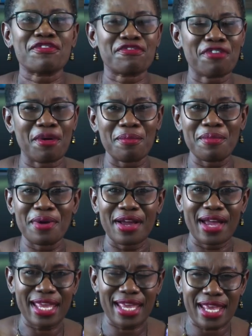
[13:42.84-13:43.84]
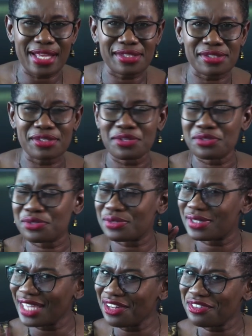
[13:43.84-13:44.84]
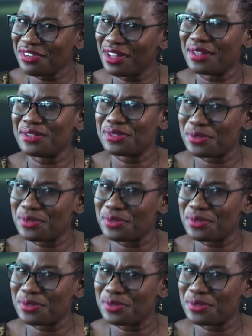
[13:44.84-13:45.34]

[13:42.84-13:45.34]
From east to central